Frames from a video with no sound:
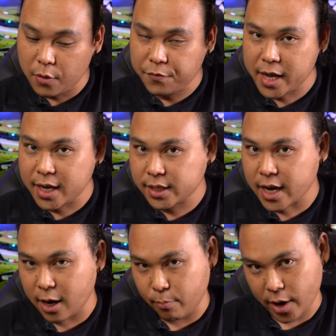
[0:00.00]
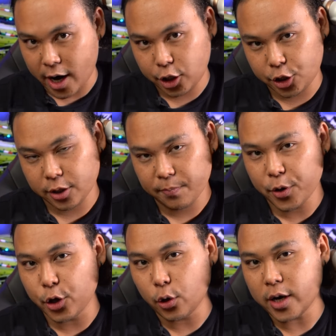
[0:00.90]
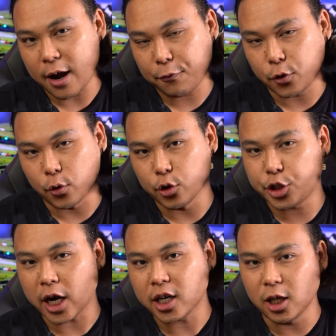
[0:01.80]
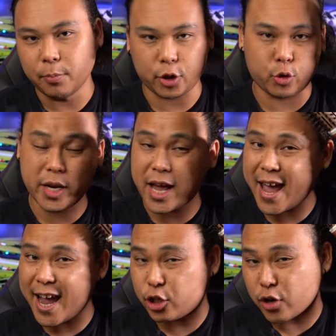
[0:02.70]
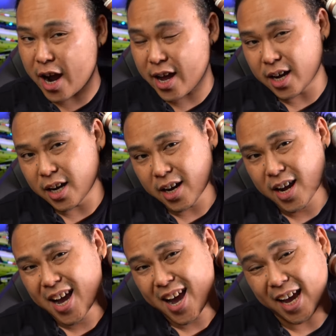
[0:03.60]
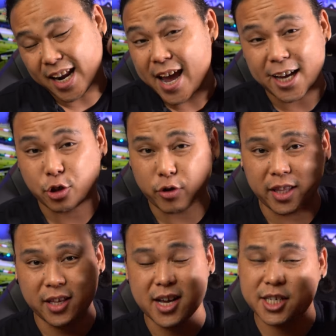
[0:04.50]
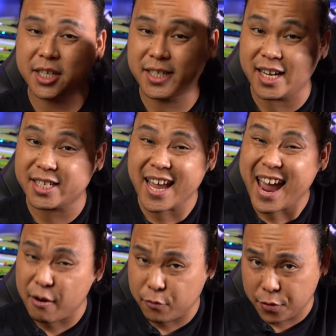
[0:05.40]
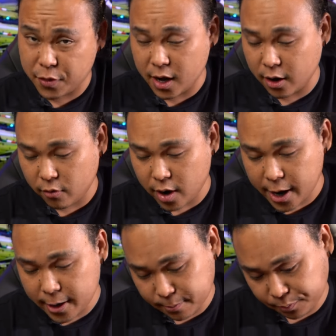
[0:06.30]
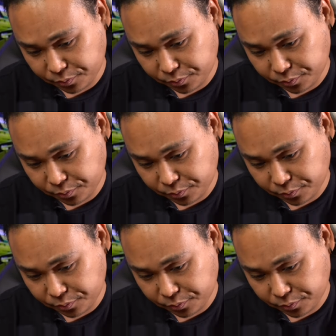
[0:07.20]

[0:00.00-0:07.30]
With this hairbrush, you don't have to juggle between a hair dryer and a hair straightener. It just does everything, right?